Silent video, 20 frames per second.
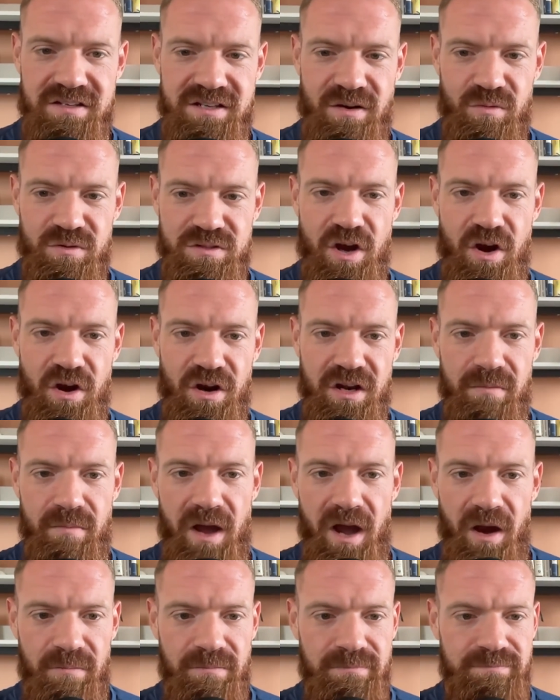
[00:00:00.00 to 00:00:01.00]
that we're talking
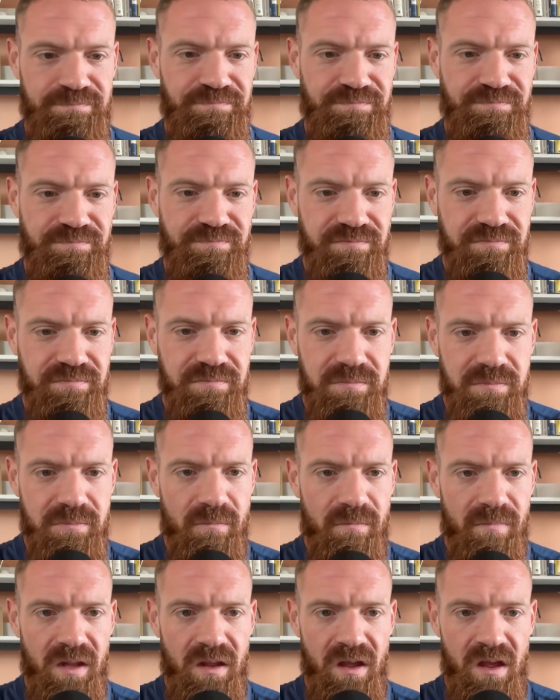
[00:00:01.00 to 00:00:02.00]
about.
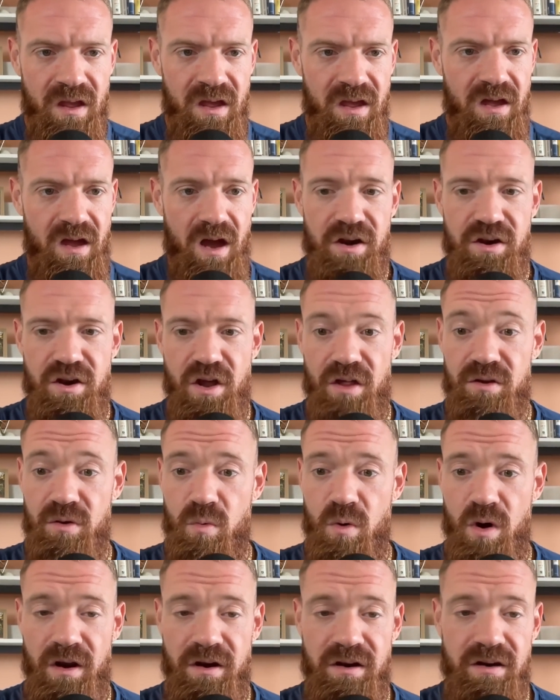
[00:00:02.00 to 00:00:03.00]
Another
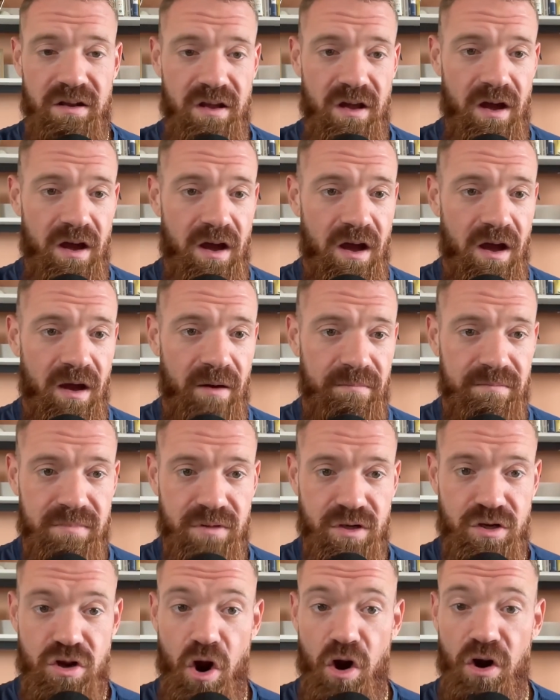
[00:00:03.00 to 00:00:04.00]
one,
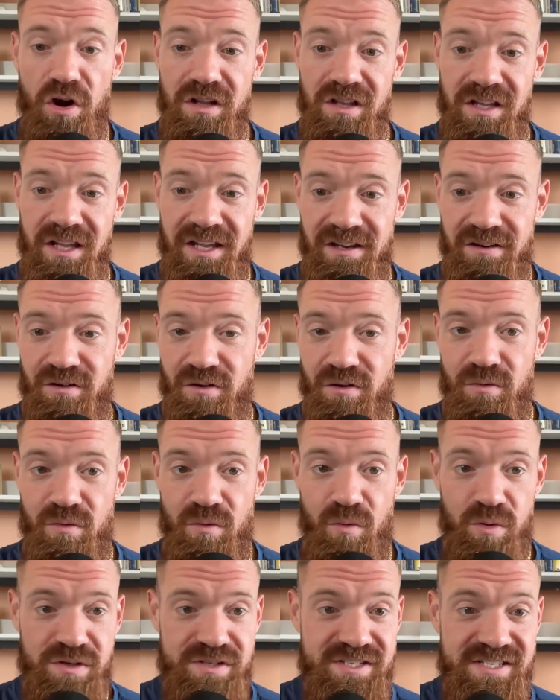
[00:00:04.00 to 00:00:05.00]
gargling
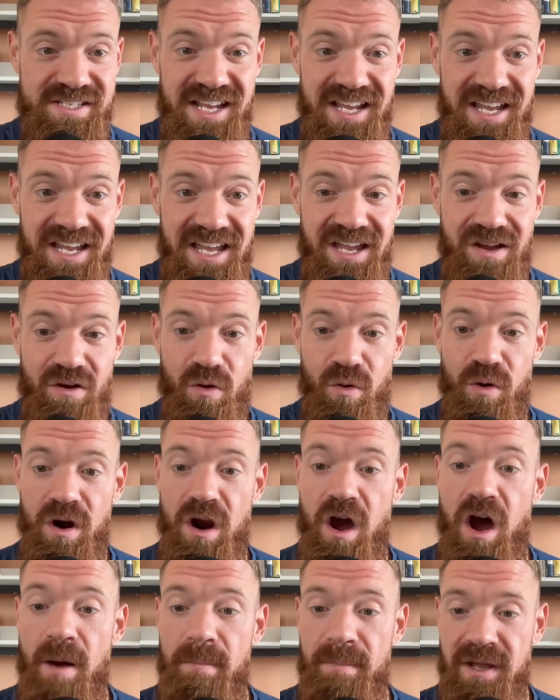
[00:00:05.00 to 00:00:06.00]
or singing or
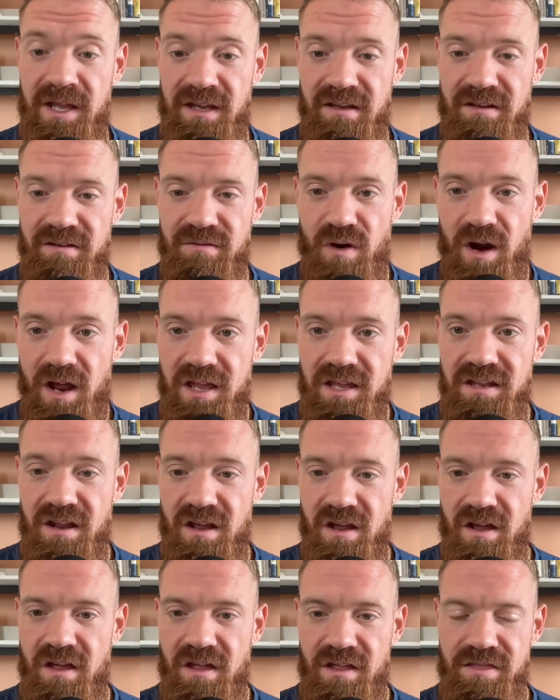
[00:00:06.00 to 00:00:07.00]
humming, right?
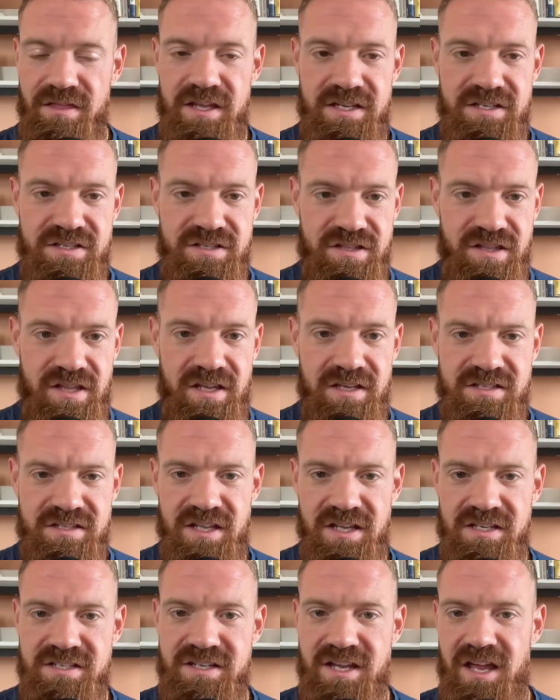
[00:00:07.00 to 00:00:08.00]
These
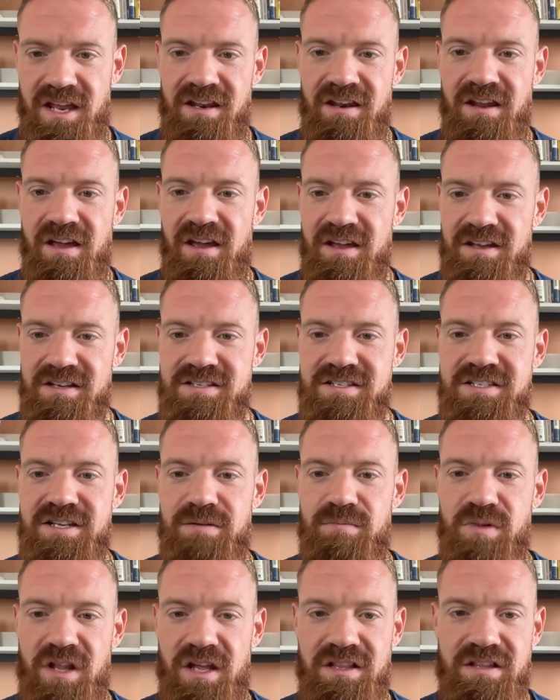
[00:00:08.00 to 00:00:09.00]
things can
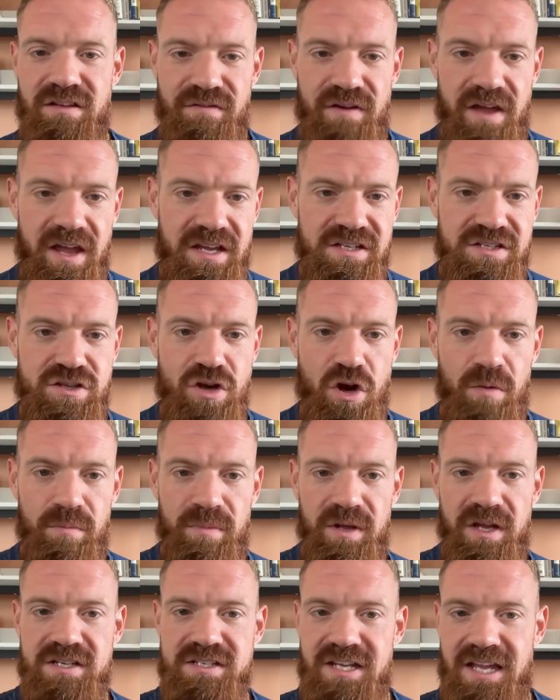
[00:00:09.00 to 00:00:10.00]
stimulate the vagus tone
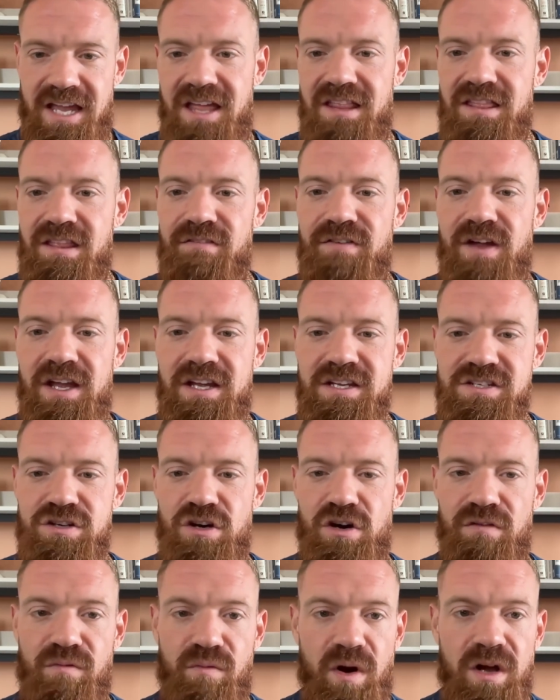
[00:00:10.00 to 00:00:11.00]
because again, the vagus
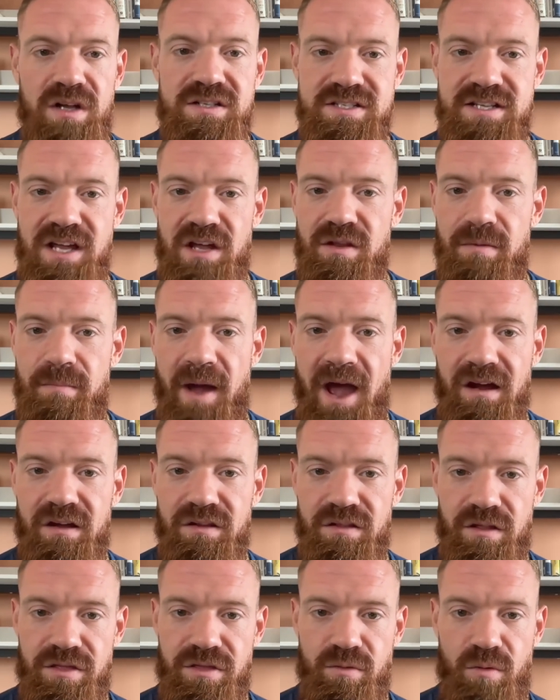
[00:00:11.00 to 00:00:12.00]
nerve runs down the back of
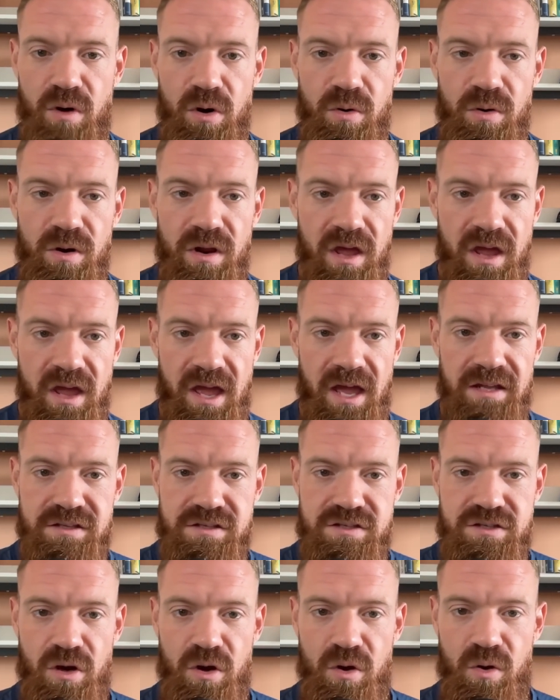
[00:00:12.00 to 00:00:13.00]
the throat. And
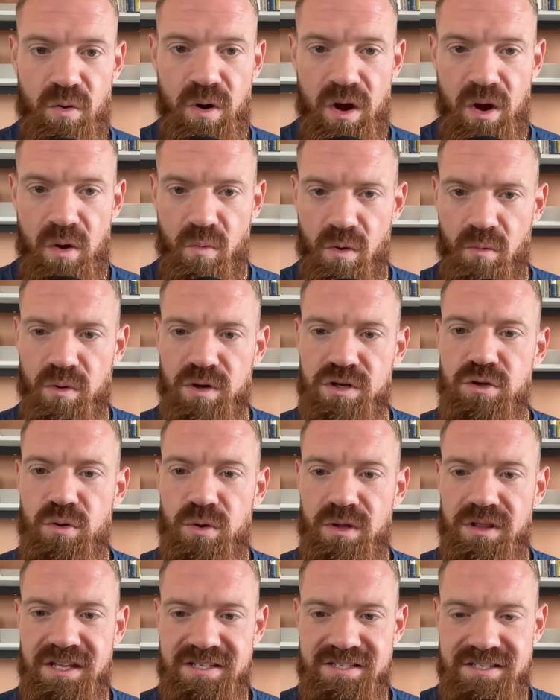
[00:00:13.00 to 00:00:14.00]
so when we're
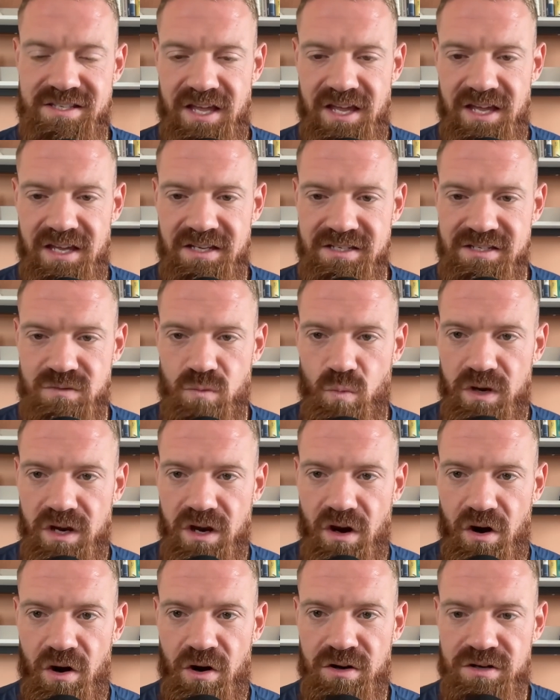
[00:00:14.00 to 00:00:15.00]
doing these things, we
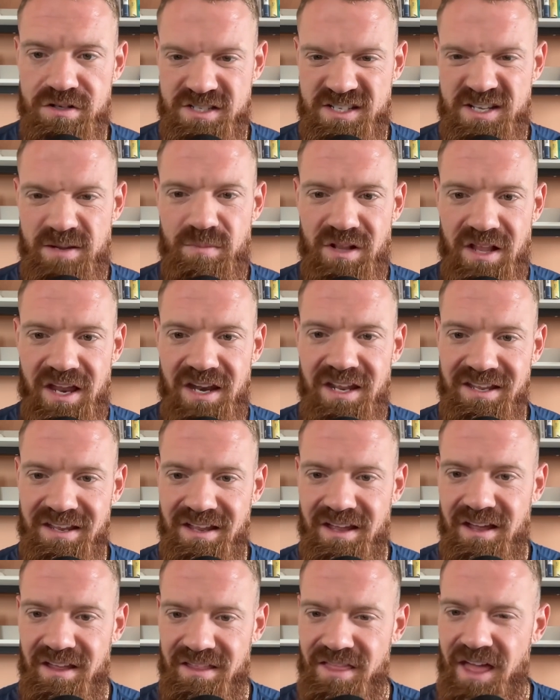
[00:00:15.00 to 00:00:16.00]
are stimulating
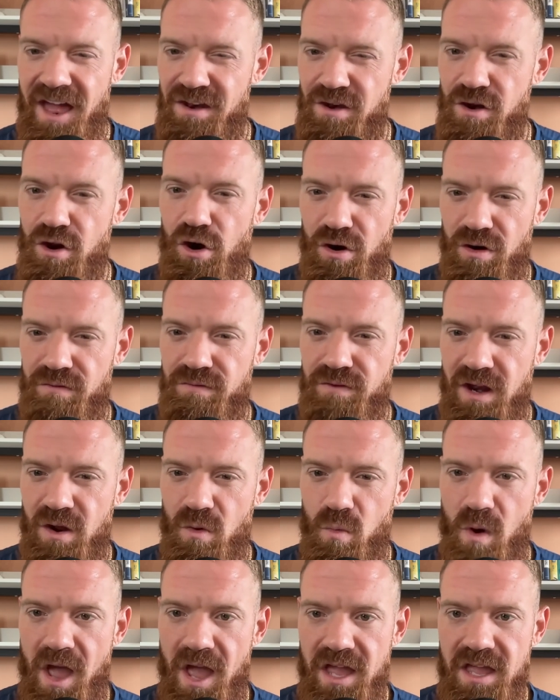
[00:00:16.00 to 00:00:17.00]
that nerve in a
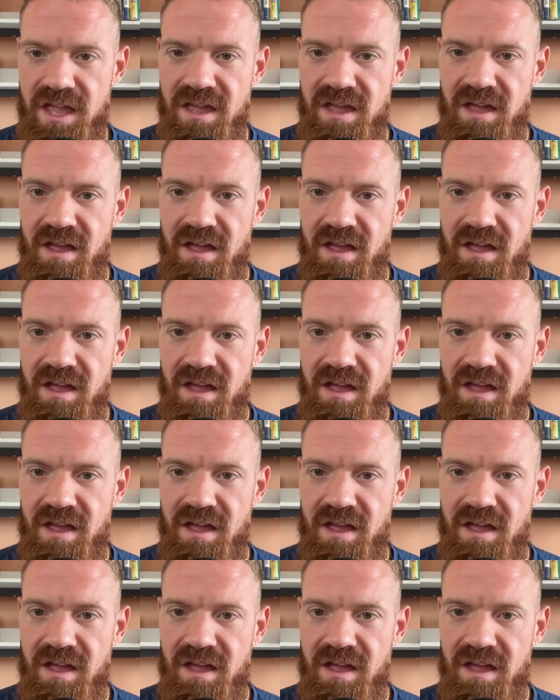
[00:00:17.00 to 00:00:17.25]
way.